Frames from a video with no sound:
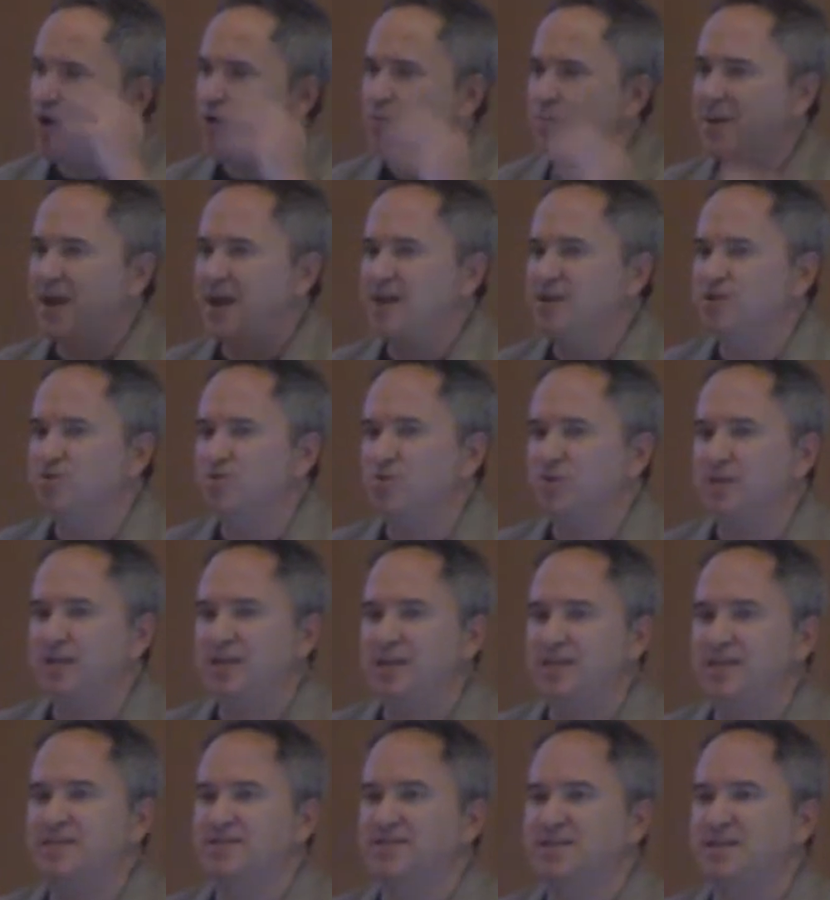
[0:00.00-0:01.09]
homepage
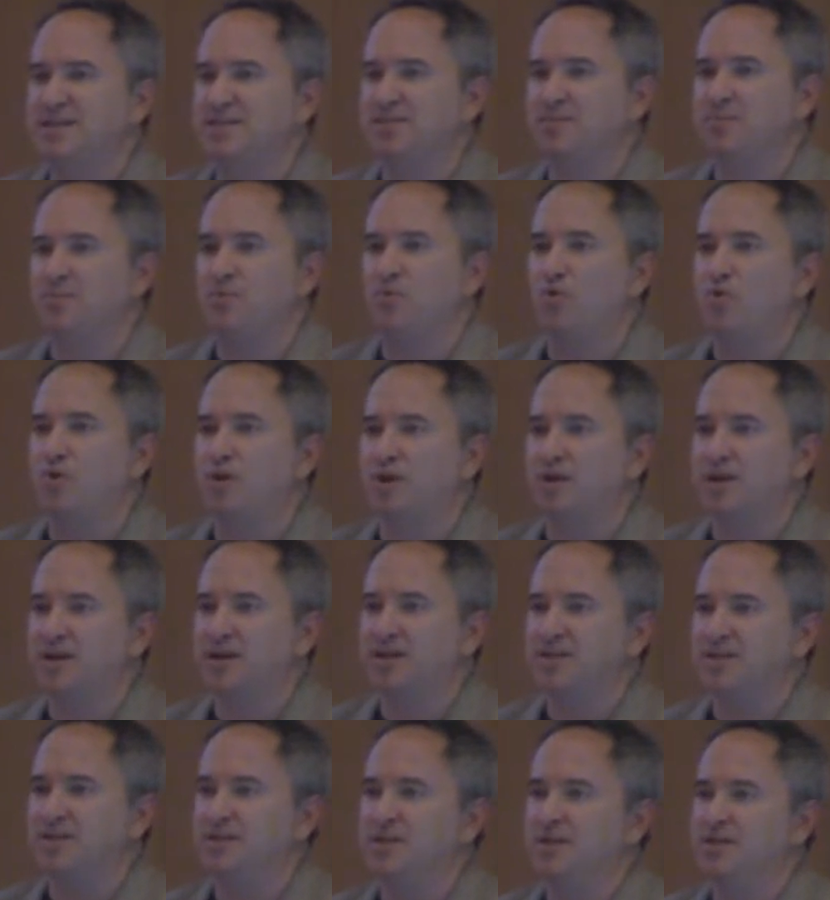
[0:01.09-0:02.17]
really isn't as important
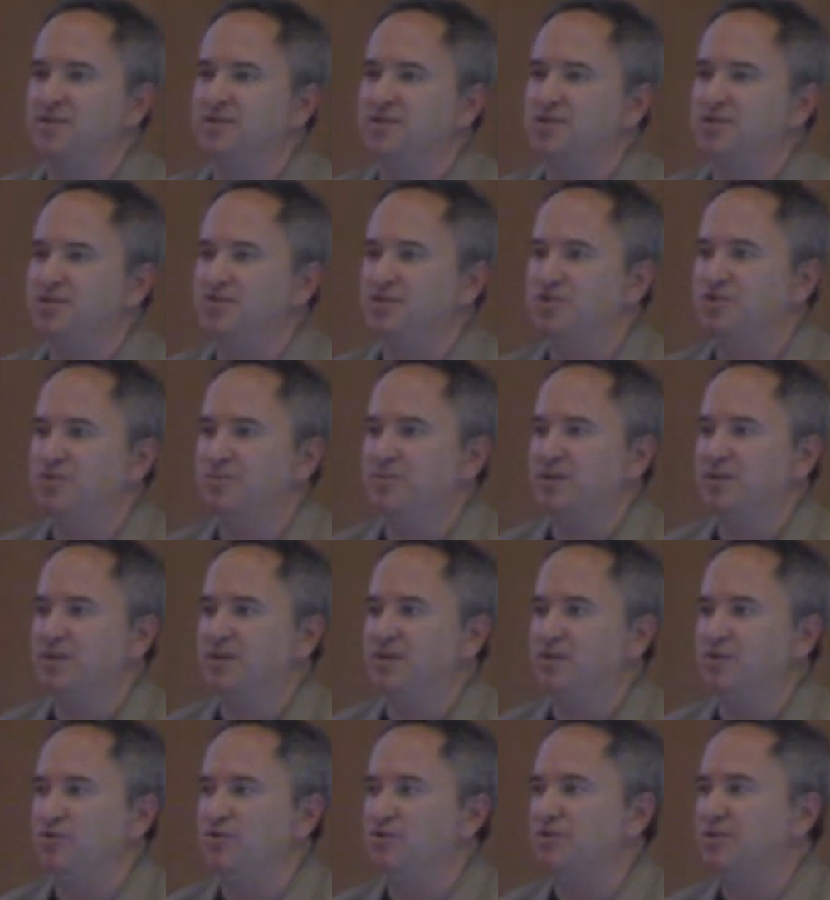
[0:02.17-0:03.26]
as it used to be.
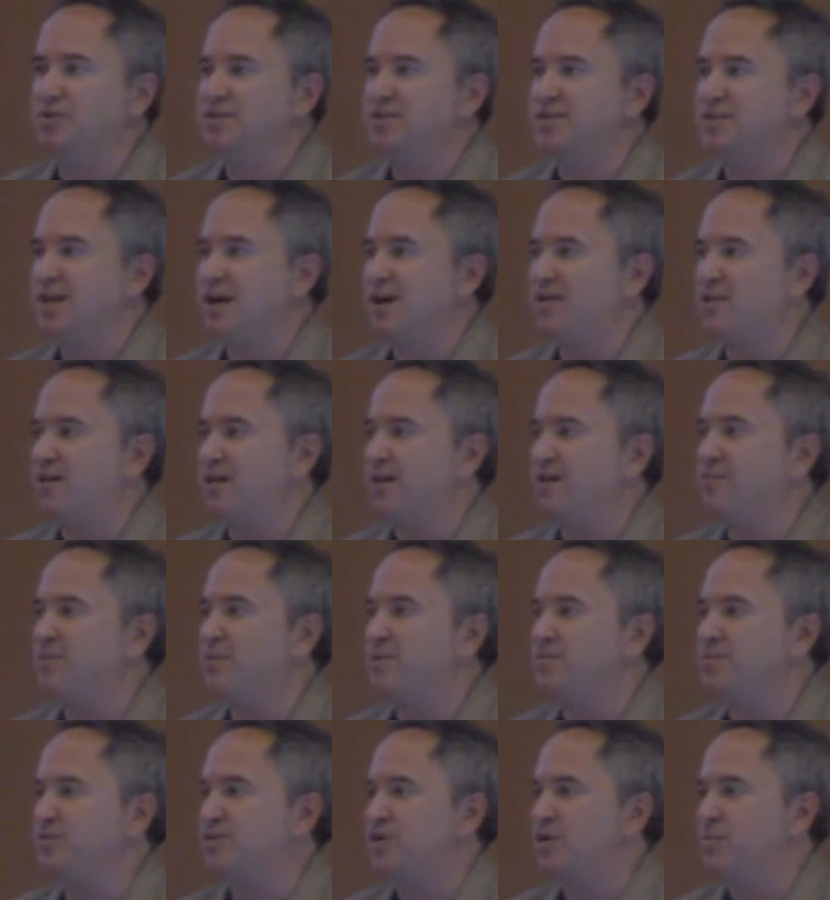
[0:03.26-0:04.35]
Google is now a lot of
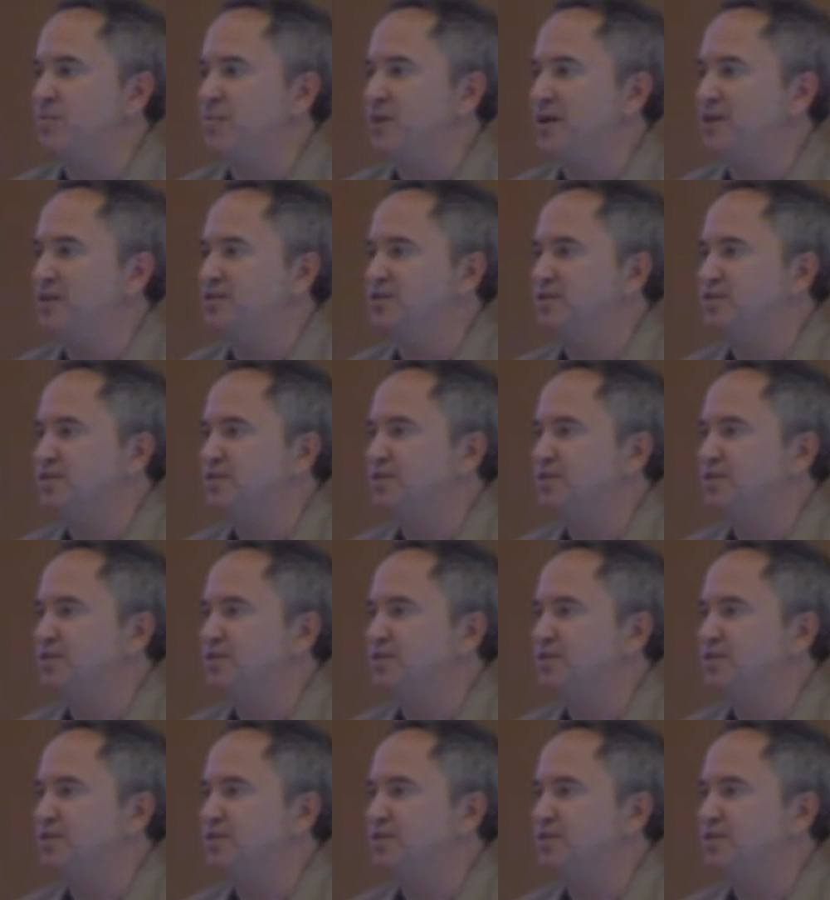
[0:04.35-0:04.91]
people's homepages.